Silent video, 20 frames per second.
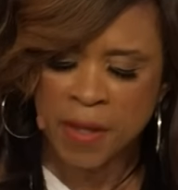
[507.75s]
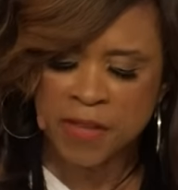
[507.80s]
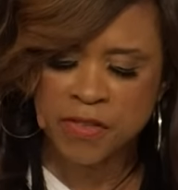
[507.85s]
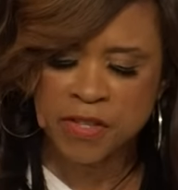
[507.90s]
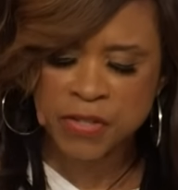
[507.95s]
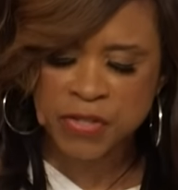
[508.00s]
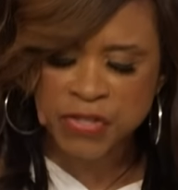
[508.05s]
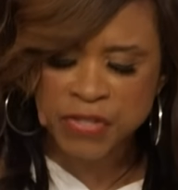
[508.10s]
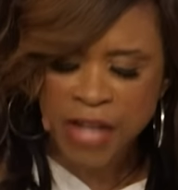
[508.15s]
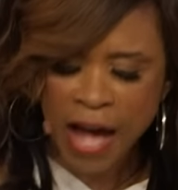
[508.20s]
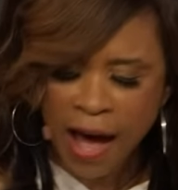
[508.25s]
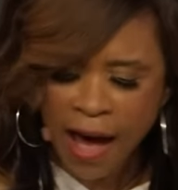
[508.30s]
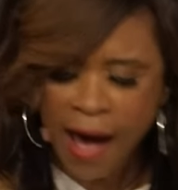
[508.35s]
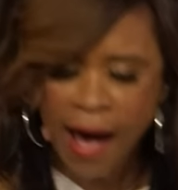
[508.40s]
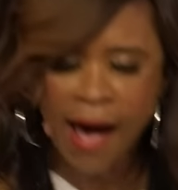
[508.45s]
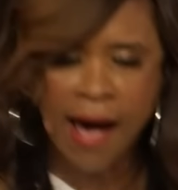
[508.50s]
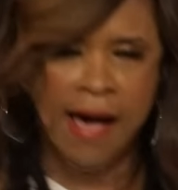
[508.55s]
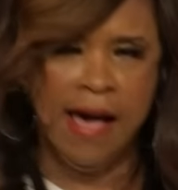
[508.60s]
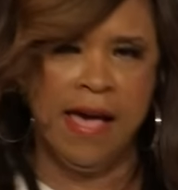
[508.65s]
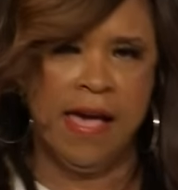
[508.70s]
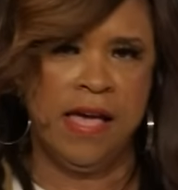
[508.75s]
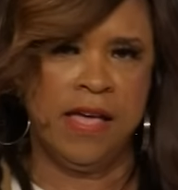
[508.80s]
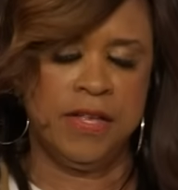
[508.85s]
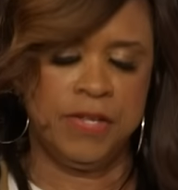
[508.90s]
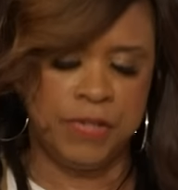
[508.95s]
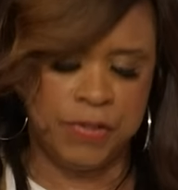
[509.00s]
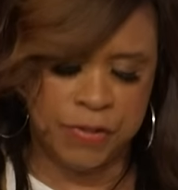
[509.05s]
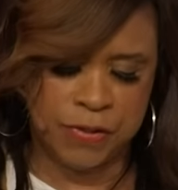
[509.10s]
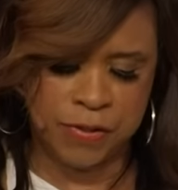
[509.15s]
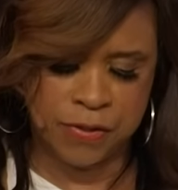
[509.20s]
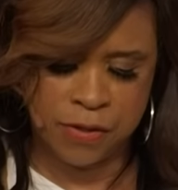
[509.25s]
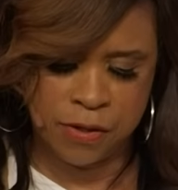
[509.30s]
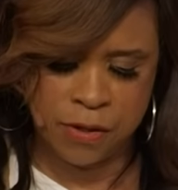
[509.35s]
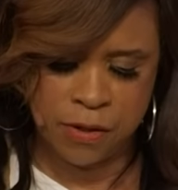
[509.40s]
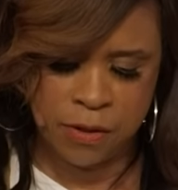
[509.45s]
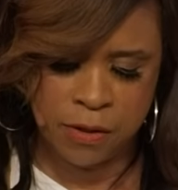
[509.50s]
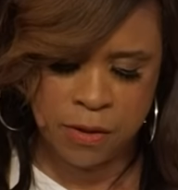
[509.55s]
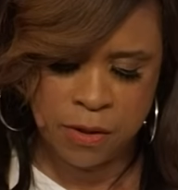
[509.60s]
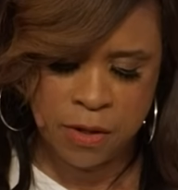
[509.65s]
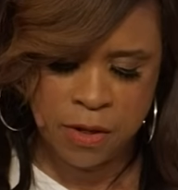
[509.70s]
But the
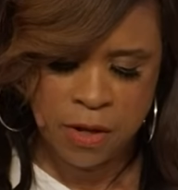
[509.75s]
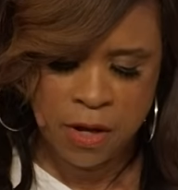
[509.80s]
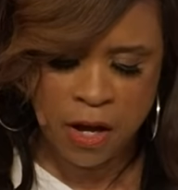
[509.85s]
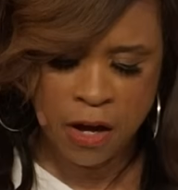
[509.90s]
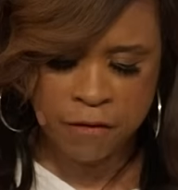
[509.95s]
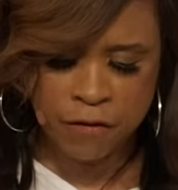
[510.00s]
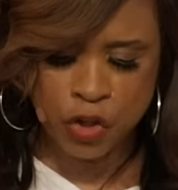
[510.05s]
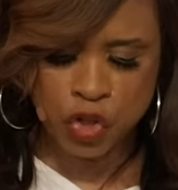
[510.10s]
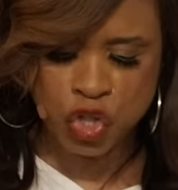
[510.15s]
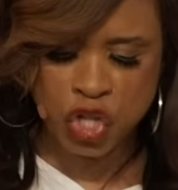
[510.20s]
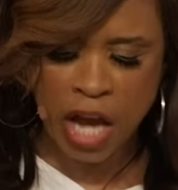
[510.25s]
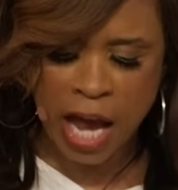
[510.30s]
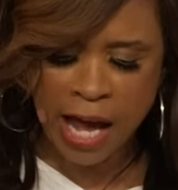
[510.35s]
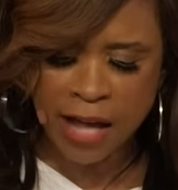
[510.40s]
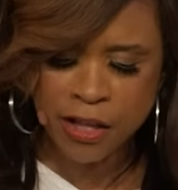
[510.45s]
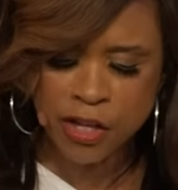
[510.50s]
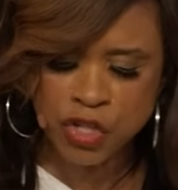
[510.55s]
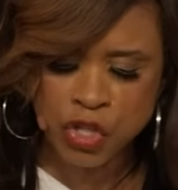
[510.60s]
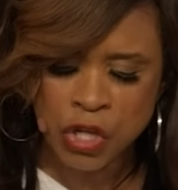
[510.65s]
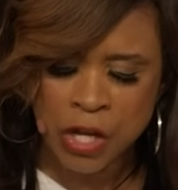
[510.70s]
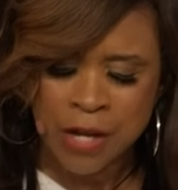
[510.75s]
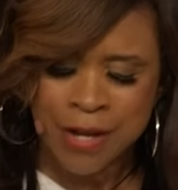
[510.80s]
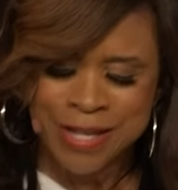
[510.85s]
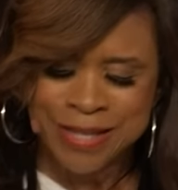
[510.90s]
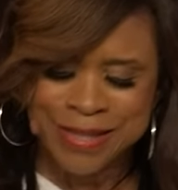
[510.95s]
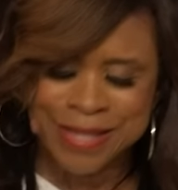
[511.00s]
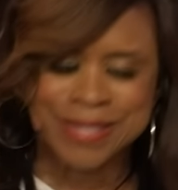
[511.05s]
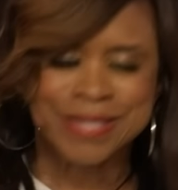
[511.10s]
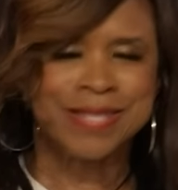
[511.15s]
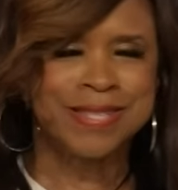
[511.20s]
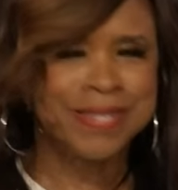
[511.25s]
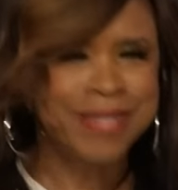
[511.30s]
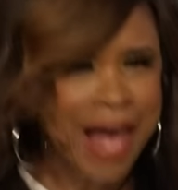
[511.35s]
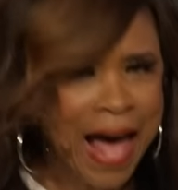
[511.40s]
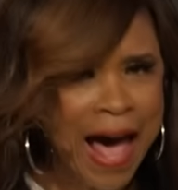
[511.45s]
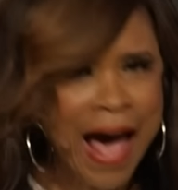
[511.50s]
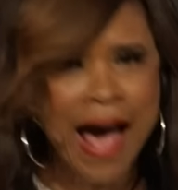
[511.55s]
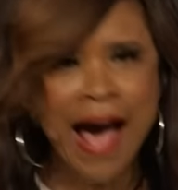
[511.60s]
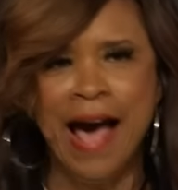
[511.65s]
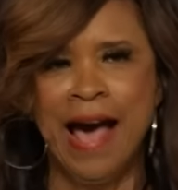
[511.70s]
size of the challenge, the
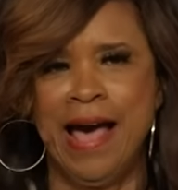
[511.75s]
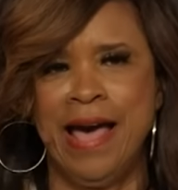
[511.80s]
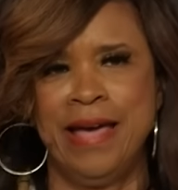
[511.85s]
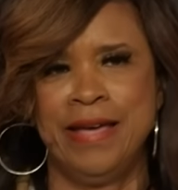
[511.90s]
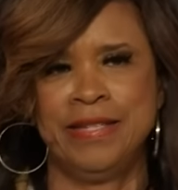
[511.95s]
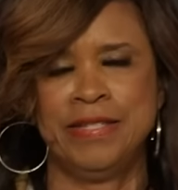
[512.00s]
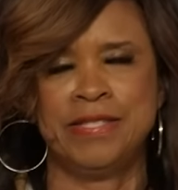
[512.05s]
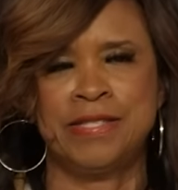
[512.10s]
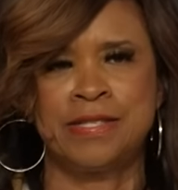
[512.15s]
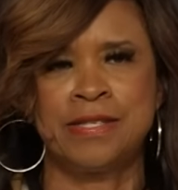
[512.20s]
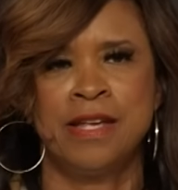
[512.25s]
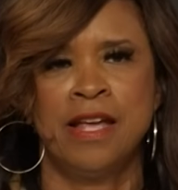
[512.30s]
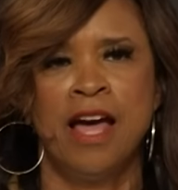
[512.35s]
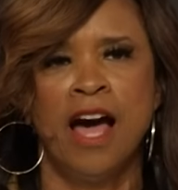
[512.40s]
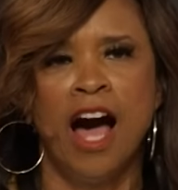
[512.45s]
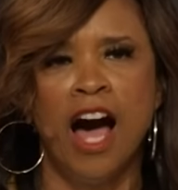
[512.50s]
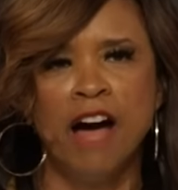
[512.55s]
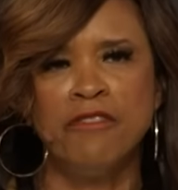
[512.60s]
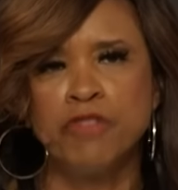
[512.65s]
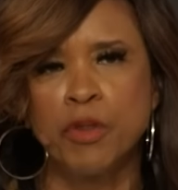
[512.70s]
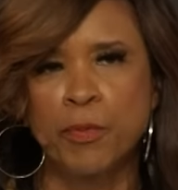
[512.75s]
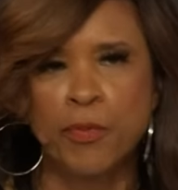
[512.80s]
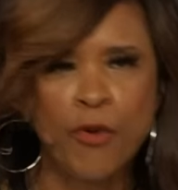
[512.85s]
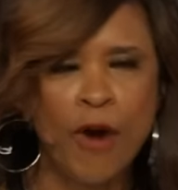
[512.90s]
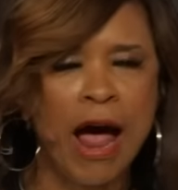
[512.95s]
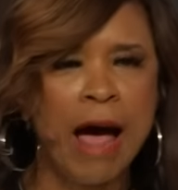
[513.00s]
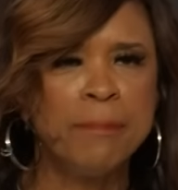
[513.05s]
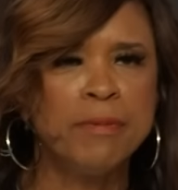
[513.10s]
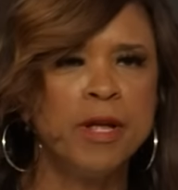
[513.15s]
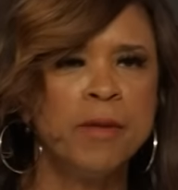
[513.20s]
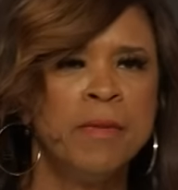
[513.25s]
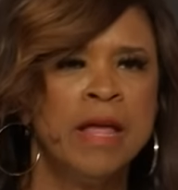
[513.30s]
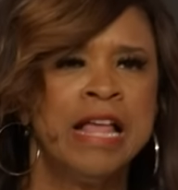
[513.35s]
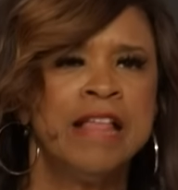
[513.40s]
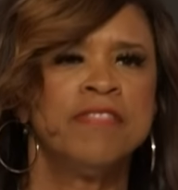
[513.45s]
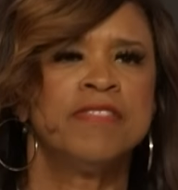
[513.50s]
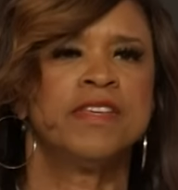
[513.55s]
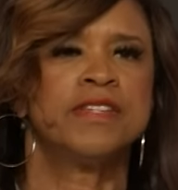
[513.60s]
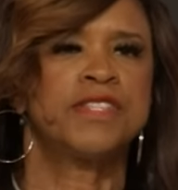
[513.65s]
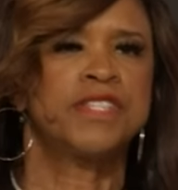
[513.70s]
size of the problem,
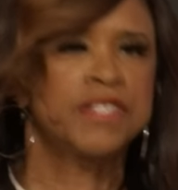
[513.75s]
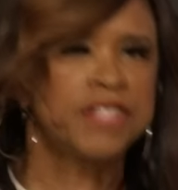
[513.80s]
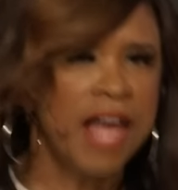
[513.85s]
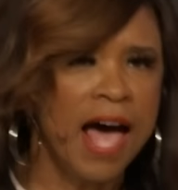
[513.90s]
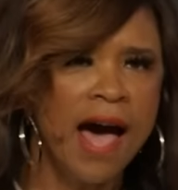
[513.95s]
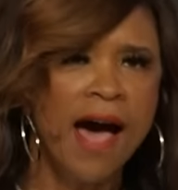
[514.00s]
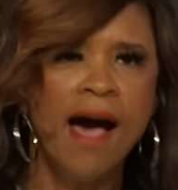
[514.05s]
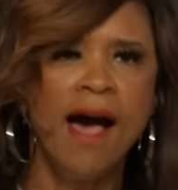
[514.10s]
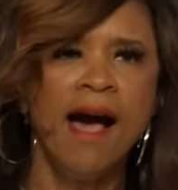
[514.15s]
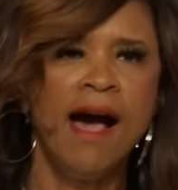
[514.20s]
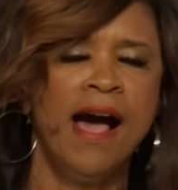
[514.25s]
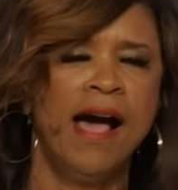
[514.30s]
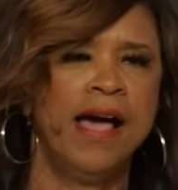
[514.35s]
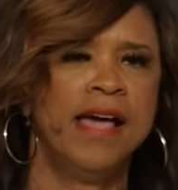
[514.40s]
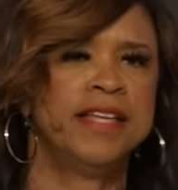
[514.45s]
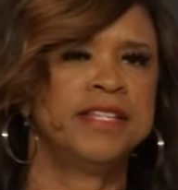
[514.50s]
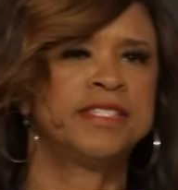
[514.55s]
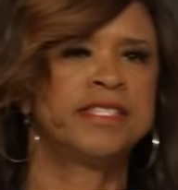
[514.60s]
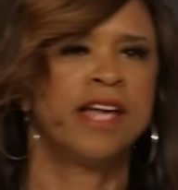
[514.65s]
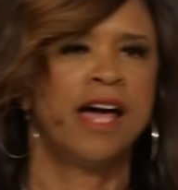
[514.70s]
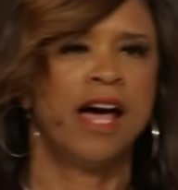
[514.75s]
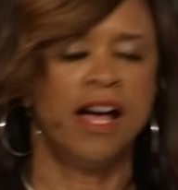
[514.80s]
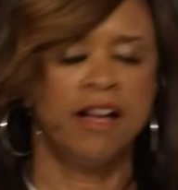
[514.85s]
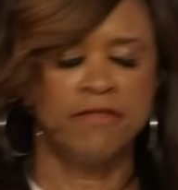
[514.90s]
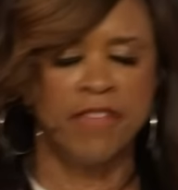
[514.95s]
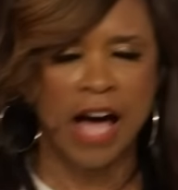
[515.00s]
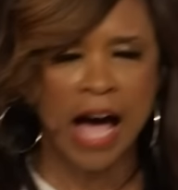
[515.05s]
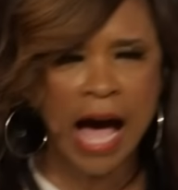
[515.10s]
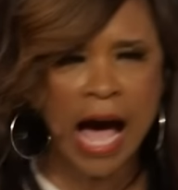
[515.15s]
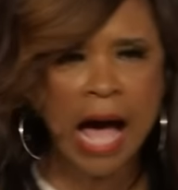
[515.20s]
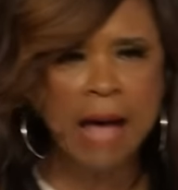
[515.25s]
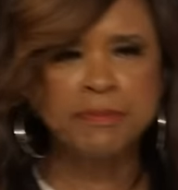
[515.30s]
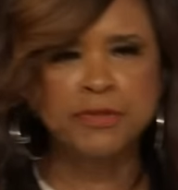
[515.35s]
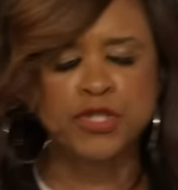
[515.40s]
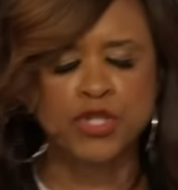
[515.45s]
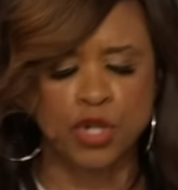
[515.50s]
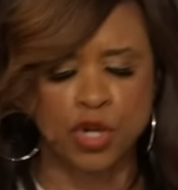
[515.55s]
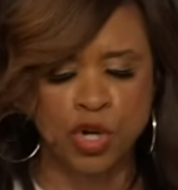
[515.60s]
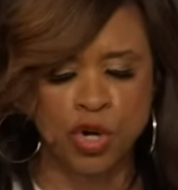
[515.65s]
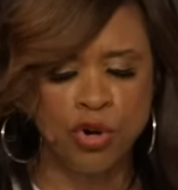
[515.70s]
the size of the
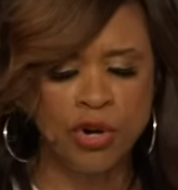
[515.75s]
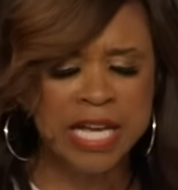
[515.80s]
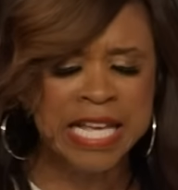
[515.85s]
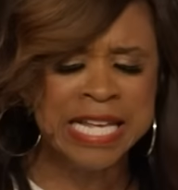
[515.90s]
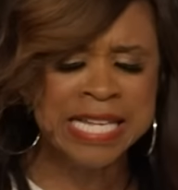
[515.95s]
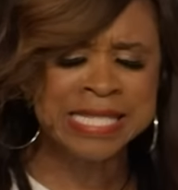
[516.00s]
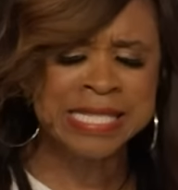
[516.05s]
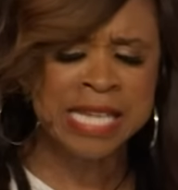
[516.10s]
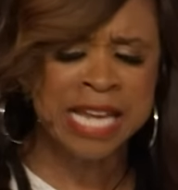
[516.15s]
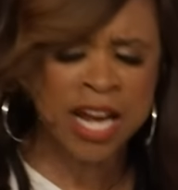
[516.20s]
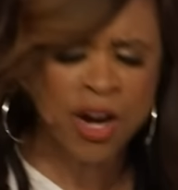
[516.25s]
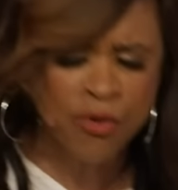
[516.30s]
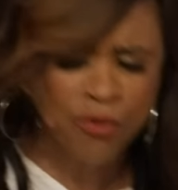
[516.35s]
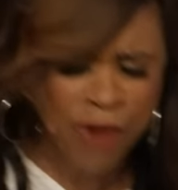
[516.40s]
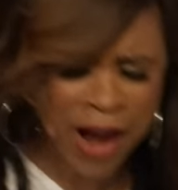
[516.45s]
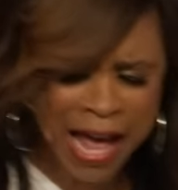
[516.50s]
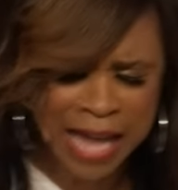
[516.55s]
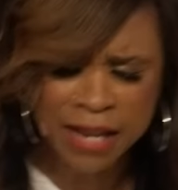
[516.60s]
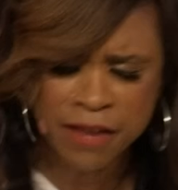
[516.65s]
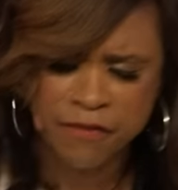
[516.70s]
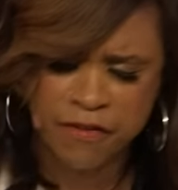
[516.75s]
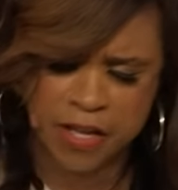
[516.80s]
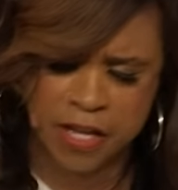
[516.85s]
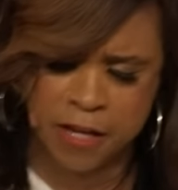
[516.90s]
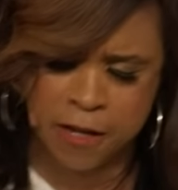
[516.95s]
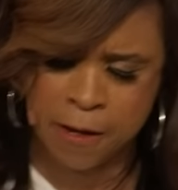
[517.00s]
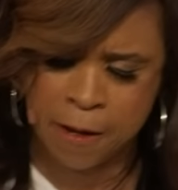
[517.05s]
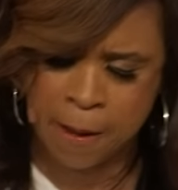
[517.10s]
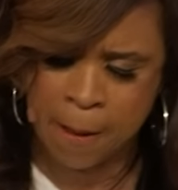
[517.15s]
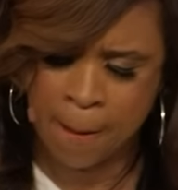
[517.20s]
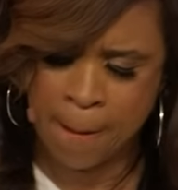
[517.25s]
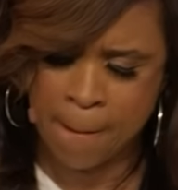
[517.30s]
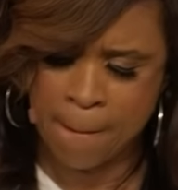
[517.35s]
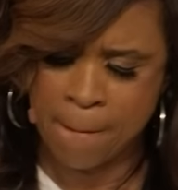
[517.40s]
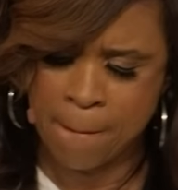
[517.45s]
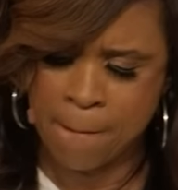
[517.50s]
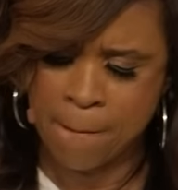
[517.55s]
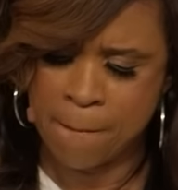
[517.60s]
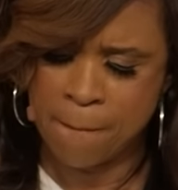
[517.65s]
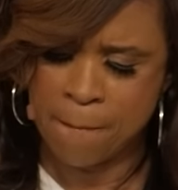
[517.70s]
obstacle is irrelevant. Yeah.